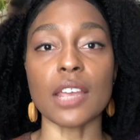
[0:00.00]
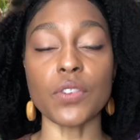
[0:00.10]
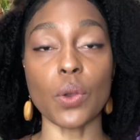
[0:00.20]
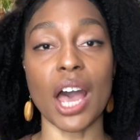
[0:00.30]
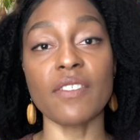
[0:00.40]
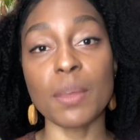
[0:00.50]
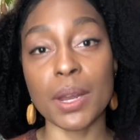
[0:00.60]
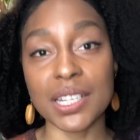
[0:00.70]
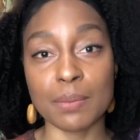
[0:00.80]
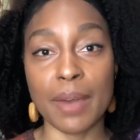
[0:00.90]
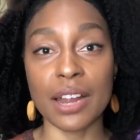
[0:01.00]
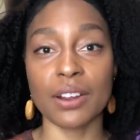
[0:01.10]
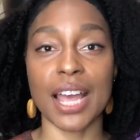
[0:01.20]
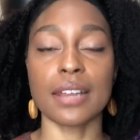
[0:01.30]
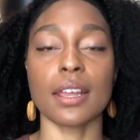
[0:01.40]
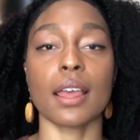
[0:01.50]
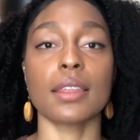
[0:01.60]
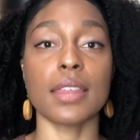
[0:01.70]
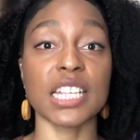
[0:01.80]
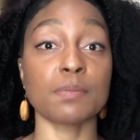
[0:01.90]
If you have the money to buy organic,
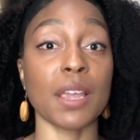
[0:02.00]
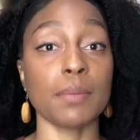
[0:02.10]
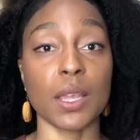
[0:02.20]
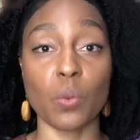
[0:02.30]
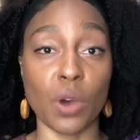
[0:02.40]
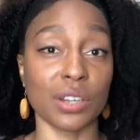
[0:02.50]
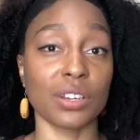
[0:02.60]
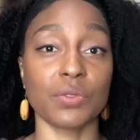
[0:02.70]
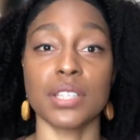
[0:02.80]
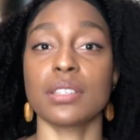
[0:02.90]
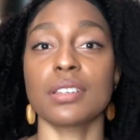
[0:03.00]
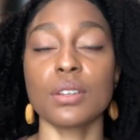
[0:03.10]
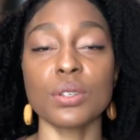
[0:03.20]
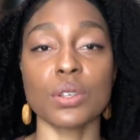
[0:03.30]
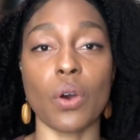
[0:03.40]
this may be one good reason to do